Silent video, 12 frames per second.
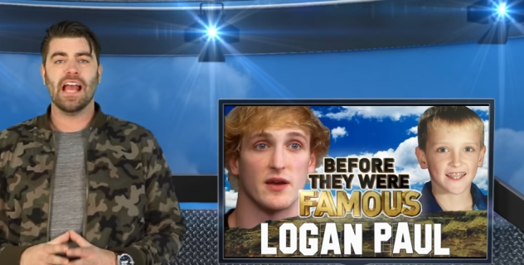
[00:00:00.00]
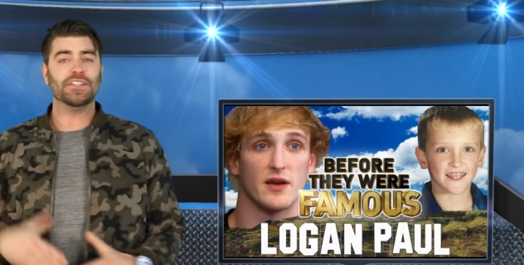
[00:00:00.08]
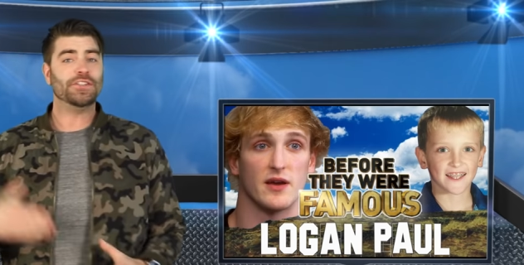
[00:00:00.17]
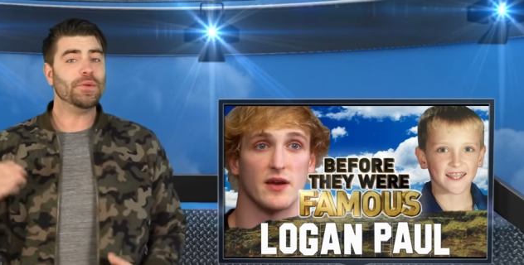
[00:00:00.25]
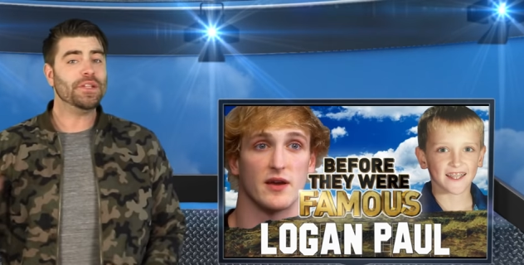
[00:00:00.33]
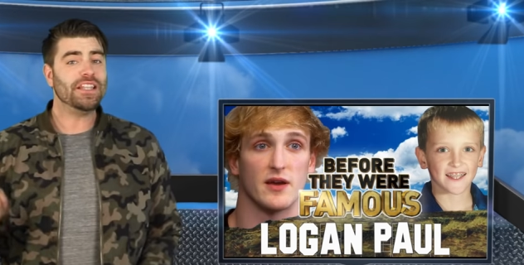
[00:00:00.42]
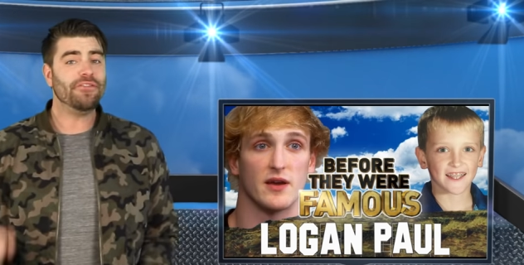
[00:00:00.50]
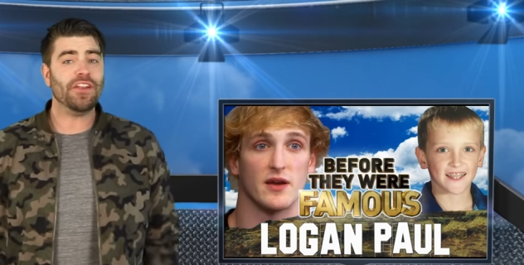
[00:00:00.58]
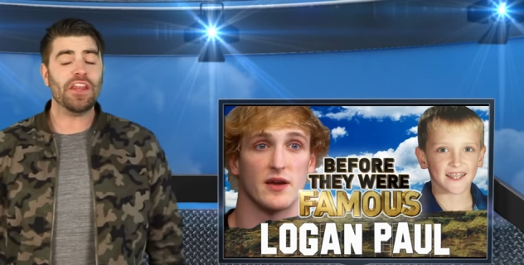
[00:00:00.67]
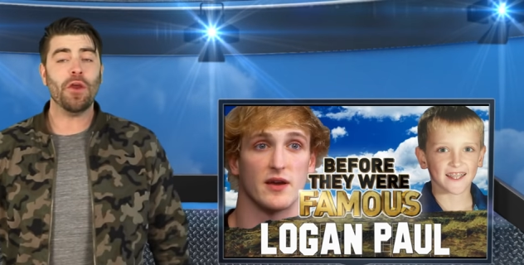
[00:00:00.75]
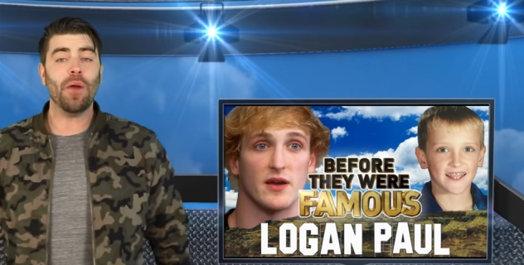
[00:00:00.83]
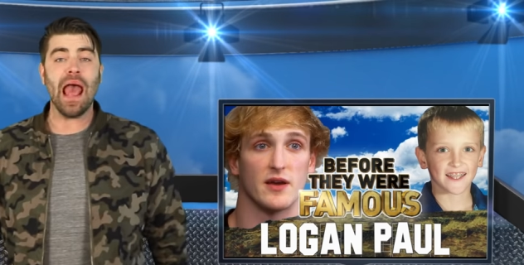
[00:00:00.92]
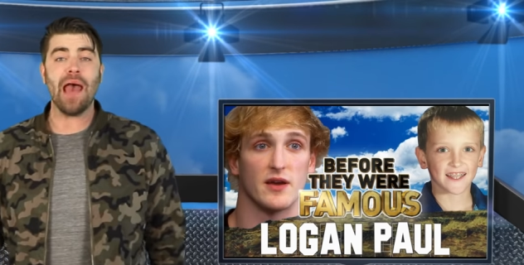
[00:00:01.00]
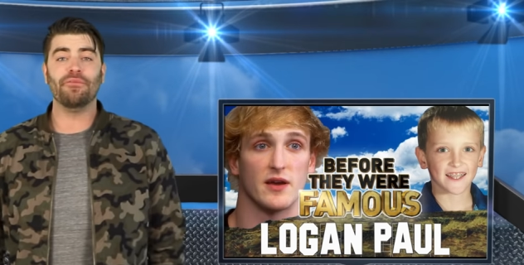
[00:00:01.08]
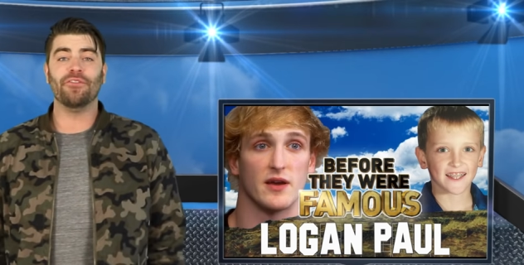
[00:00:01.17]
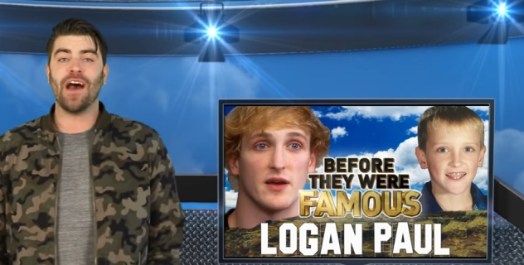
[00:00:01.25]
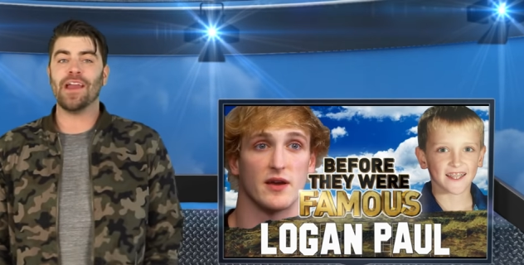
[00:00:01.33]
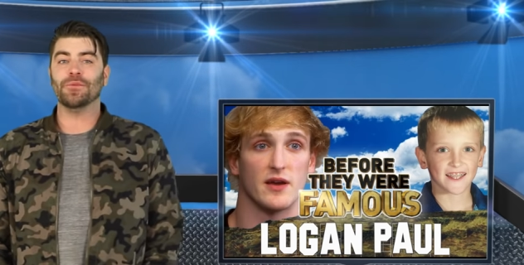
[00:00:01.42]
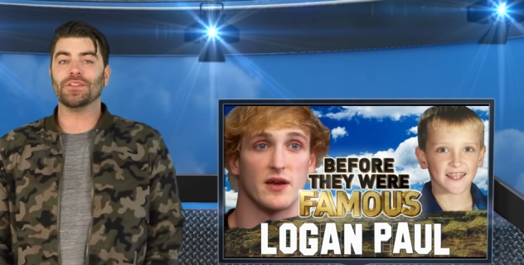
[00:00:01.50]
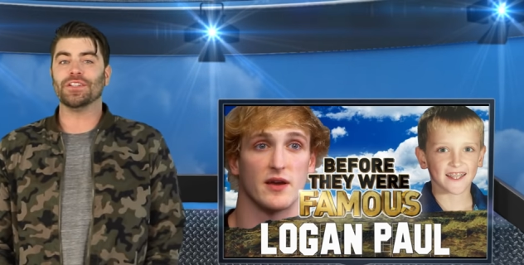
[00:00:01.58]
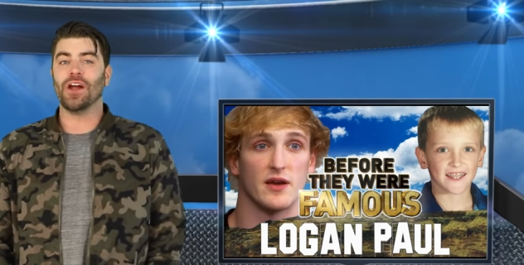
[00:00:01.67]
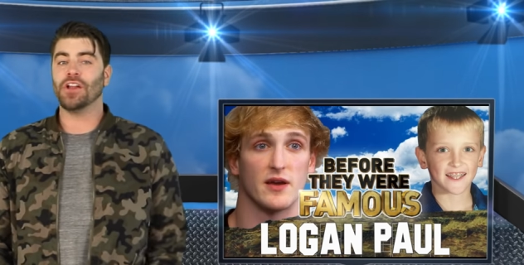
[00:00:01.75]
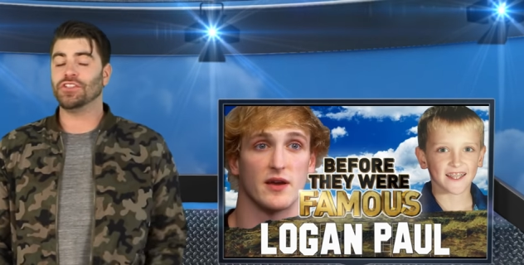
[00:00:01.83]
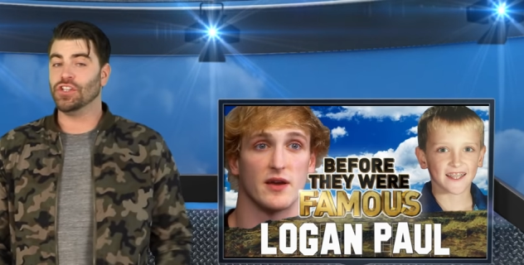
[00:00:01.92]
Speaker 1: As soon as the video app Vine was
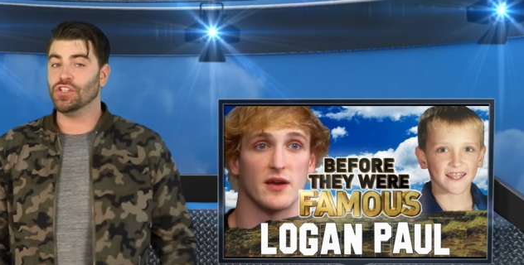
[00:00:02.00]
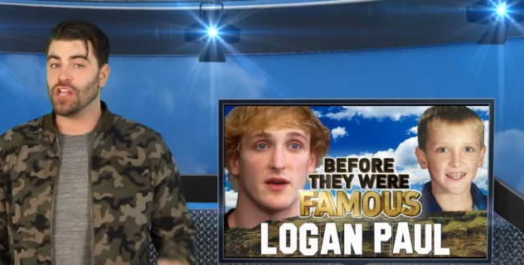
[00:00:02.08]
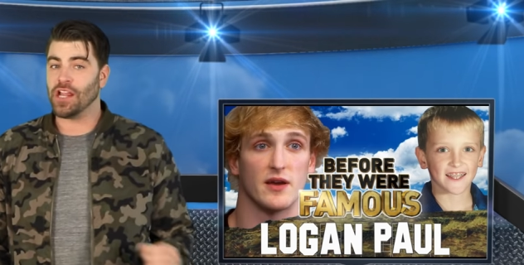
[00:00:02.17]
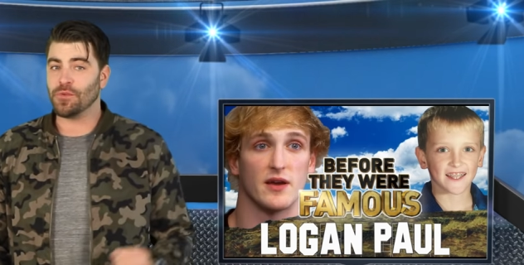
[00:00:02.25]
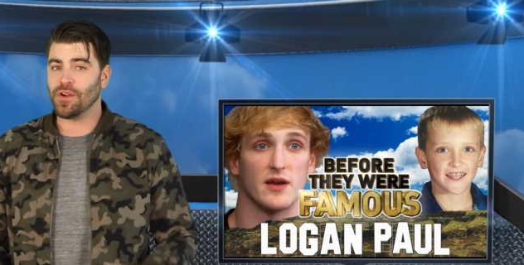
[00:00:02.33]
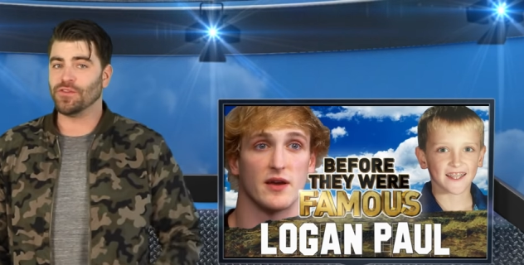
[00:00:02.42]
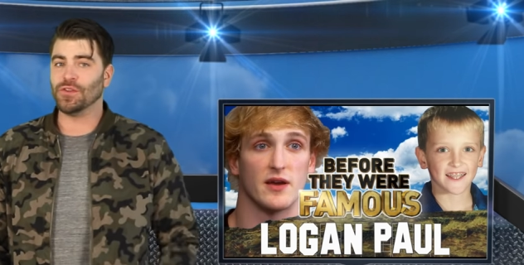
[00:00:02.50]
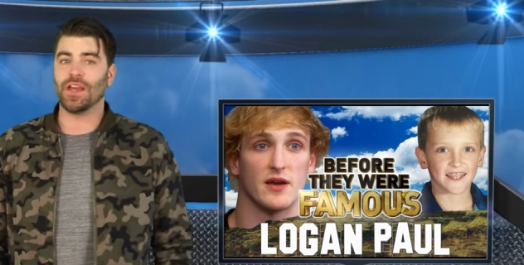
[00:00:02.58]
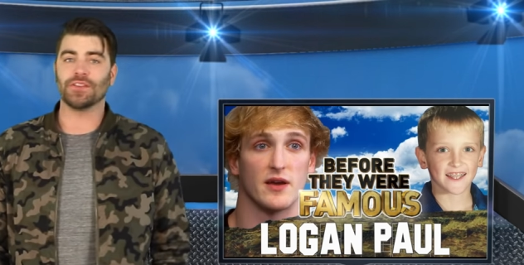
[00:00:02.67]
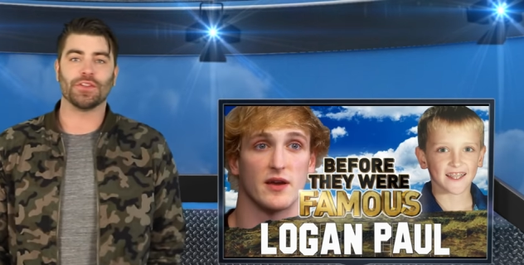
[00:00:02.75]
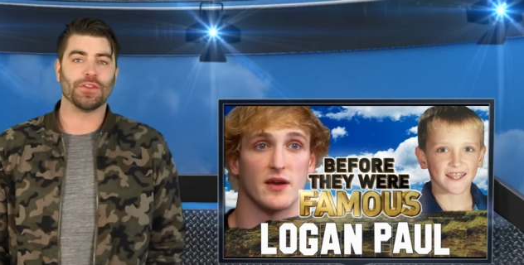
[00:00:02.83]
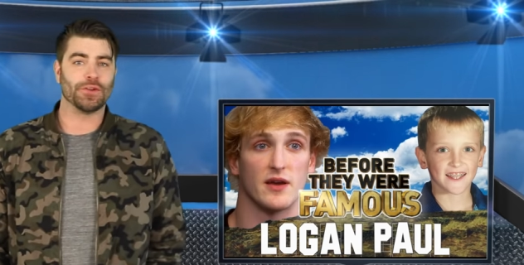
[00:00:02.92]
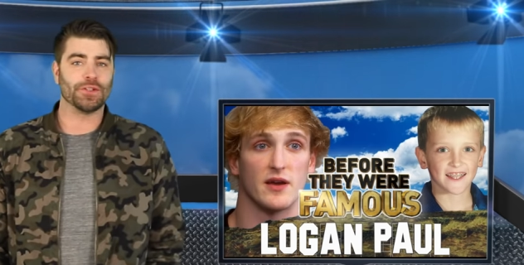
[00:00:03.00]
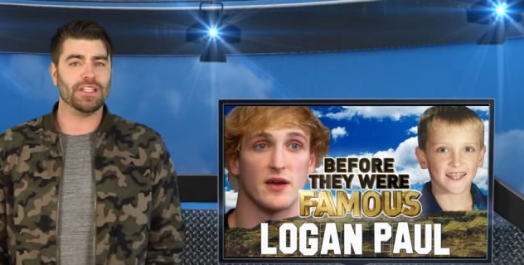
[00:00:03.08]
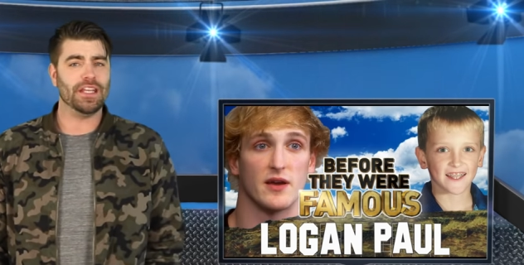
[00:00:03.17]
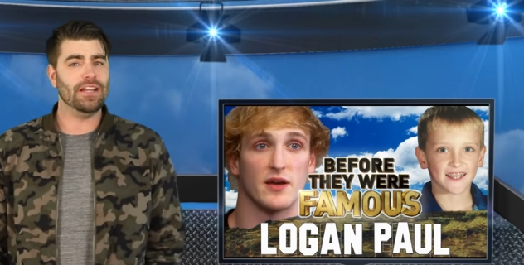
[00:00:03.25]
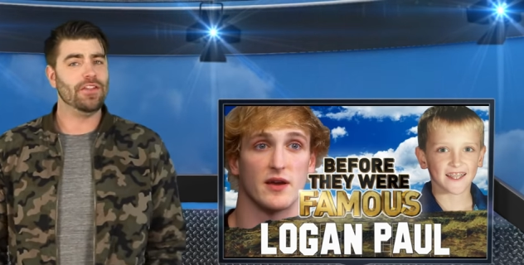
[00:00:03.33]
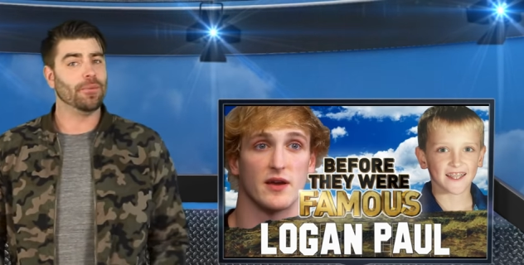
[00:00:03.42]
launched in January of two thousand thirteen,